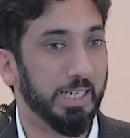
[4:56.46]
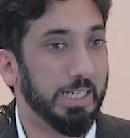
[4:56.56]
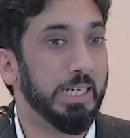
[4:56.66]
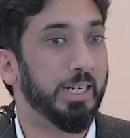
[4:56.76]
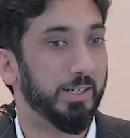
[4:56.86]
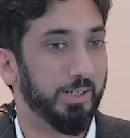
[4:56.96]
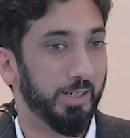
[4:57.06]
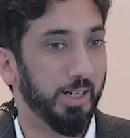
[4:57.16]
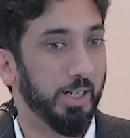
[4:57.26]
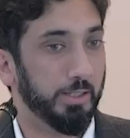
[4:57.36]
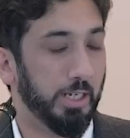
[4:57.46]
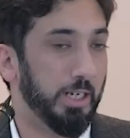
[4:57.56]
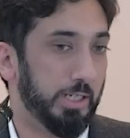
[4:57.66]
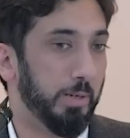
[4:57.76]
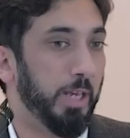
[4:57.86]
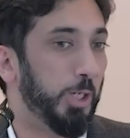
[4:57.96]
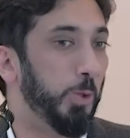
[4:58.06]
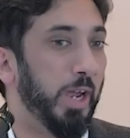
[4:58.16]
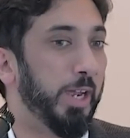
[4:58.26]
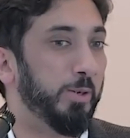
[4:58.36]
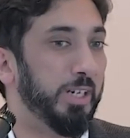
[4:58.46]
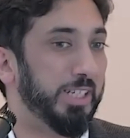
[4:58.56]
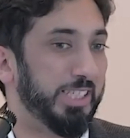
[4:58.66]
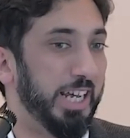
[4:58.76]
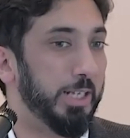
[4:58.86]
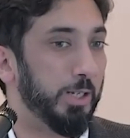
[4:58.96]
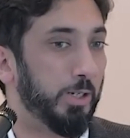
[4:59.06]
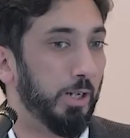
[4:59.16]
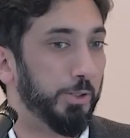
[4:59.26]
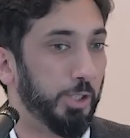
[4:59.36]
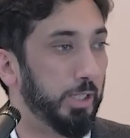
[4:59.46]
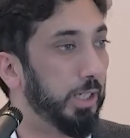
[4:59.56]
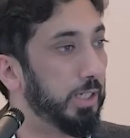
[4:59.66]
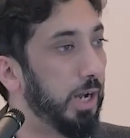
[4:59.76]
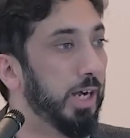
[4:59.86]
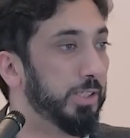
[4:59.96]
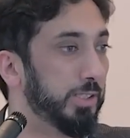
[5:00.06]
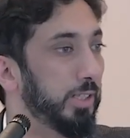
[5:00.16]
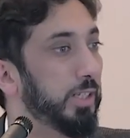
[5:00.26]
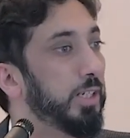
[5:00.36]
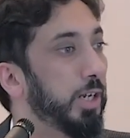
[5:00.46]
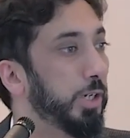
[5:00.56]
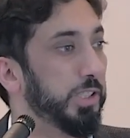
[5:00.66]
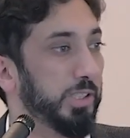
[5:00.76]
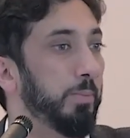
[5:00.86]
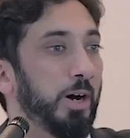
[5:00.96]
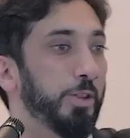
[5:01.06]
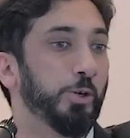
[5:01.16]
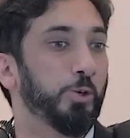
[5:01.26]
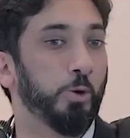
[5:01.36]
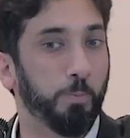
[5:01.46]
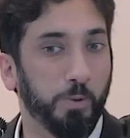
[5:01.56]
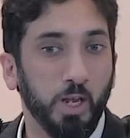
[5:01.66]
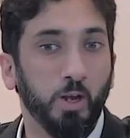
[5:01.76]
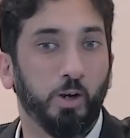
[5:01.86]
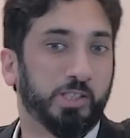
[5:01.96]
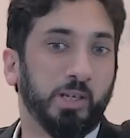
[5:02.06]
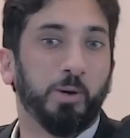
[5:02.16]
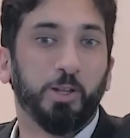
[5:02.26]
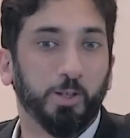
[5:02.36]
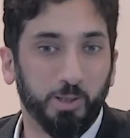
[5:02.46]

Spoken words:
They need it. They need to make you angry to stay in the cult. So they'll constantly curse some other group or some other